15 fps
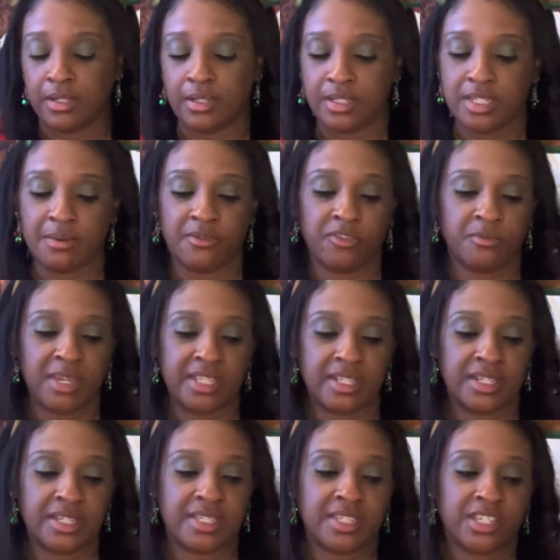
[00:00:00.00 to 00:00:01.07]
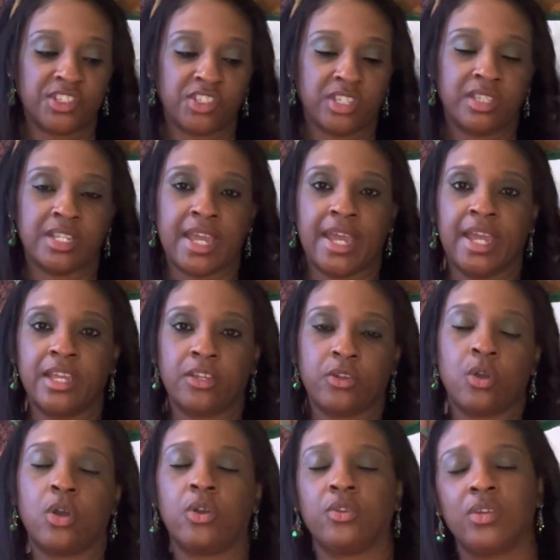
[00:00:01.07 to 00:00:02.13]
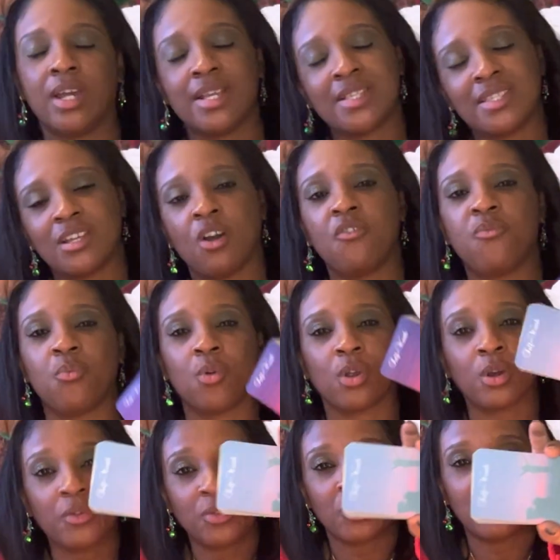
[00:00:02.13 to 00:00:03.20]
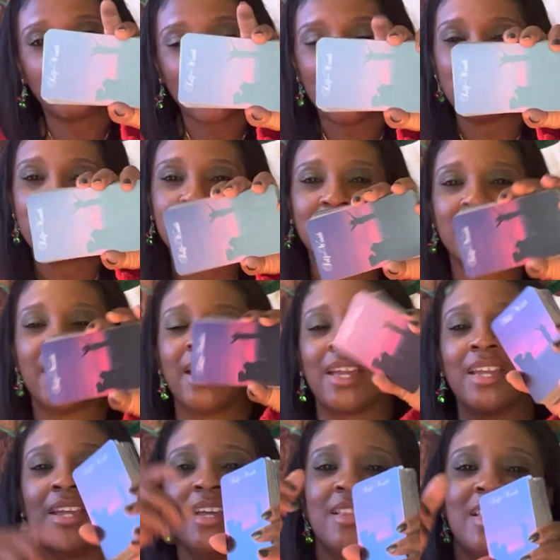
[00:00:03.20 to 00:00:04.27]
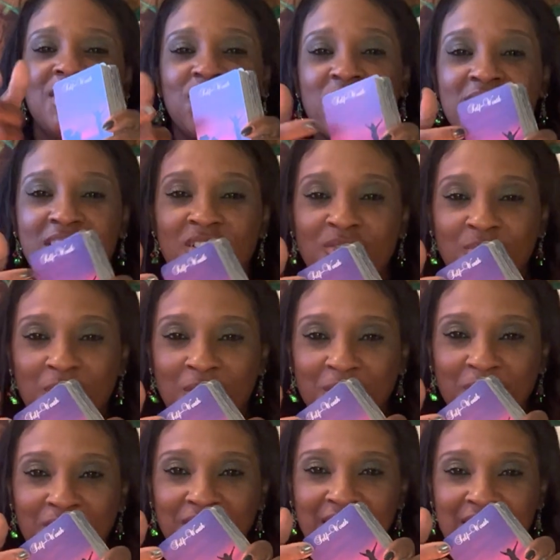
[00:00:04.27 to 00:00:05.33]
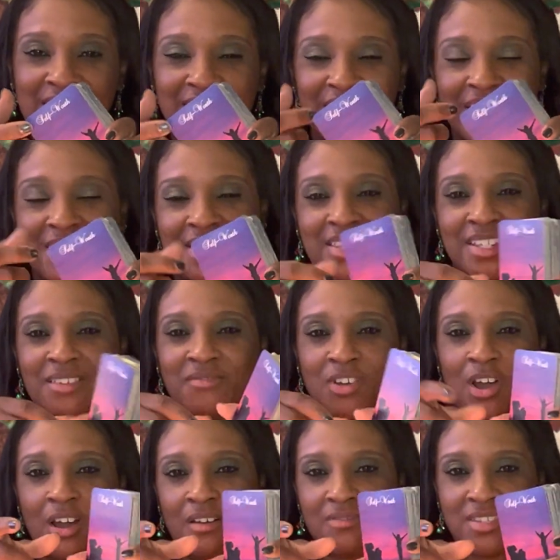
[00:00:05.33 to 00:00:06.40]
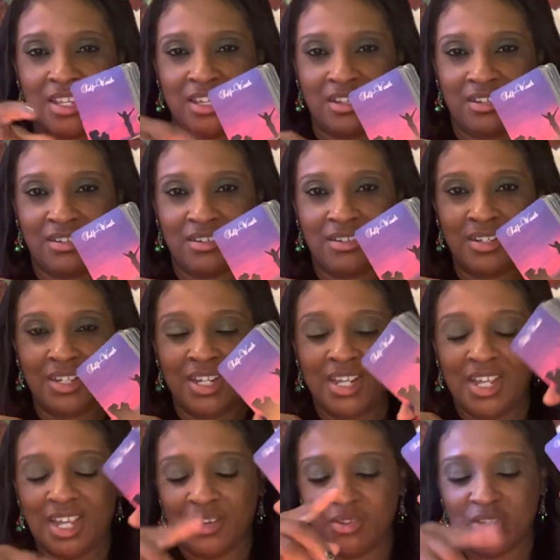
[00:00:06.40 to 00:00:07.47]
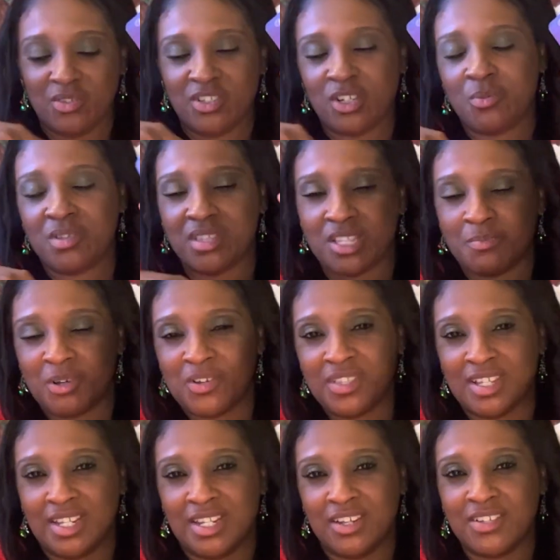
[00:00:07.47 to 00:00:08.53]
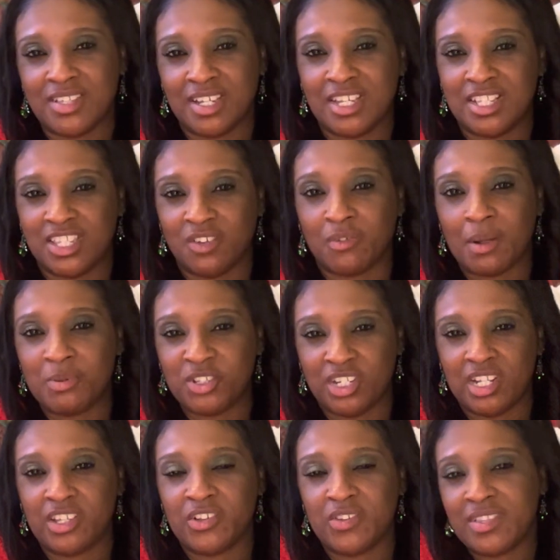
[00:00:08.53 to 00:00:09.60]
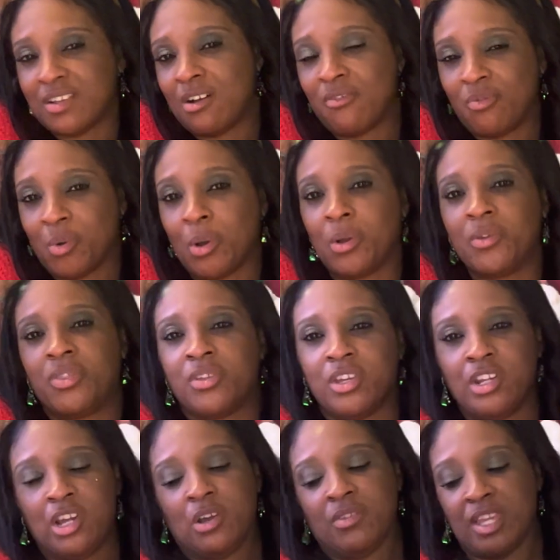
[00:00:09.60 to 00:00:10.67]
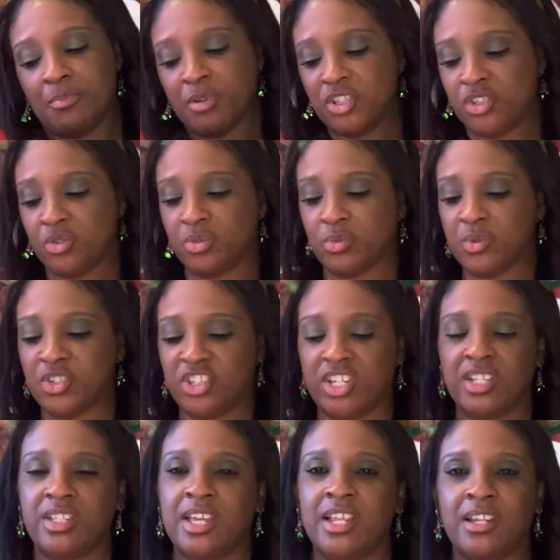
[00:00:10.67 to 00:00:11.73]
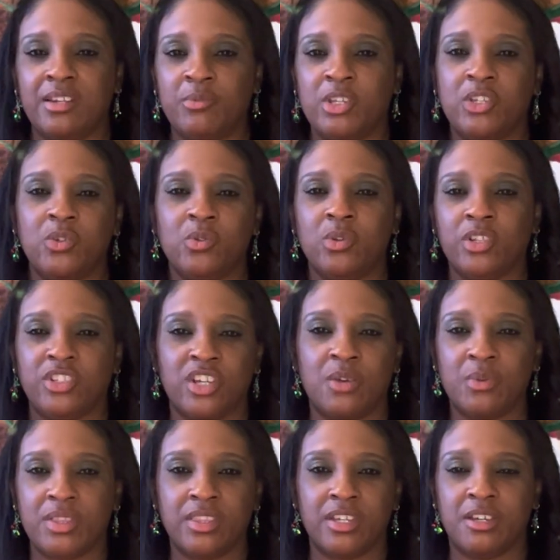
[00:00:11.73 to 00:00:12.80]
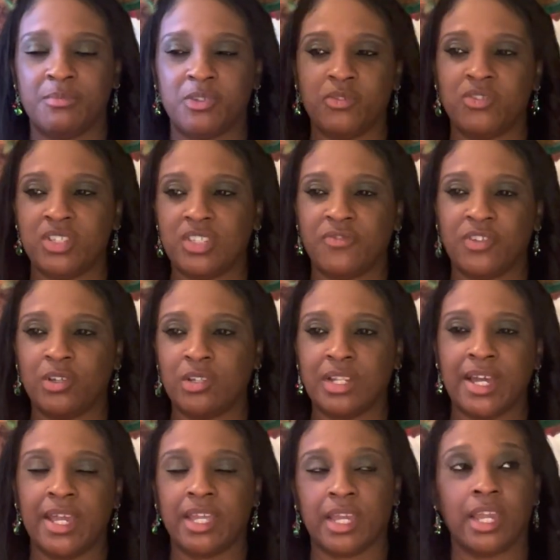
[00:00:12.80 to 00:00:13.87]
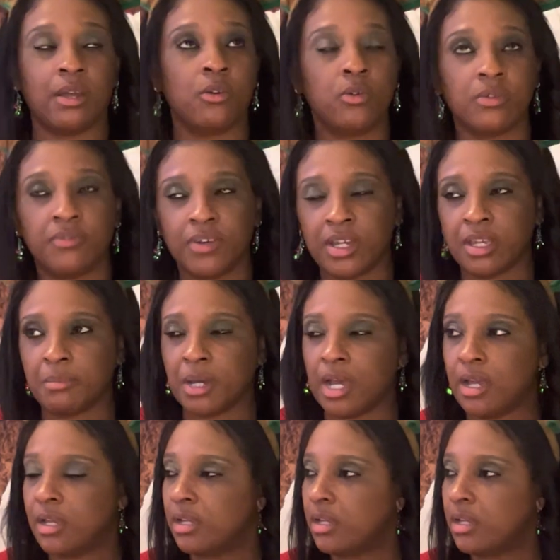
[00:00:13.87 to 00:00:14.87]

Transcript: Some of you made the decision that you got self-worth on the bottom of the day, that your self-worth is involved here. And when you deal with this person, there's an interruption in your self-worth. You know, they put you through shit that when you're done with them, you just feel like, damn, who the fuck am I?